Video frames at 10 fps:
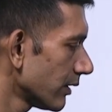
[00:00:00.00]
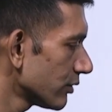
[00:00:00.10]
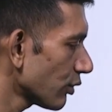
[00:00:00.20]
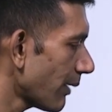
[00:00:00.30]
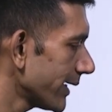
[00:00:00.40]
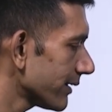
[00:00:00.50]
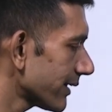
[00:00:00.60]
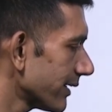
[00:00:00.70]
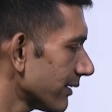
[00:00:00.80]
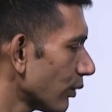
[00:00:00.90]
So minus
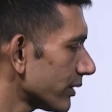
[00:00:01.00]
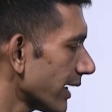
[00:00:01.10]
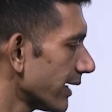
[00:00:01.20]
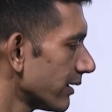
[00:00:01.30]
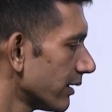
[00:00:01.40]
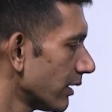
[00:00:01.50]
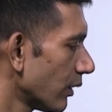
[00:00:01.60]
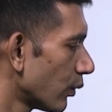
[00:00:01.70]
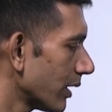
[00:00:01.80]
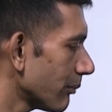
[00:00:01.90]
sign is outside.
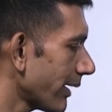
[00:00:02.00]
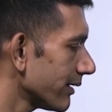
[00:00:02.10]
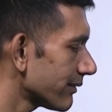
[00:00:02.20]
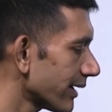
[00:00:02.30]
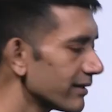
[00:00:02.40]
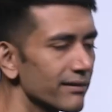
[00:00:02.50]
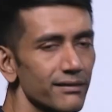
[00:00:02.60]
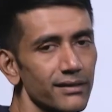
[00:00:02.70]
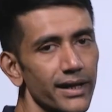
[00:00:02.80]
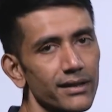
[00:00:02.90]
1 minus sign is
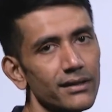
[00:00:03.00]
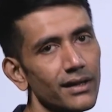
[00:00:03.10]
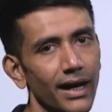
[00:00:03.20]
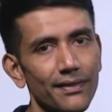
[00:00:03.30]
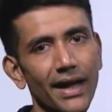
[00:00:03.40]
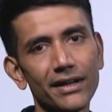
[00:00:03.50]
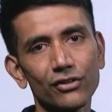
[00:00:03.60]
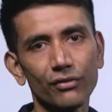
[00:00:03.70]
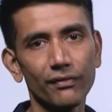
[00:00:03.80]
inside. And that is your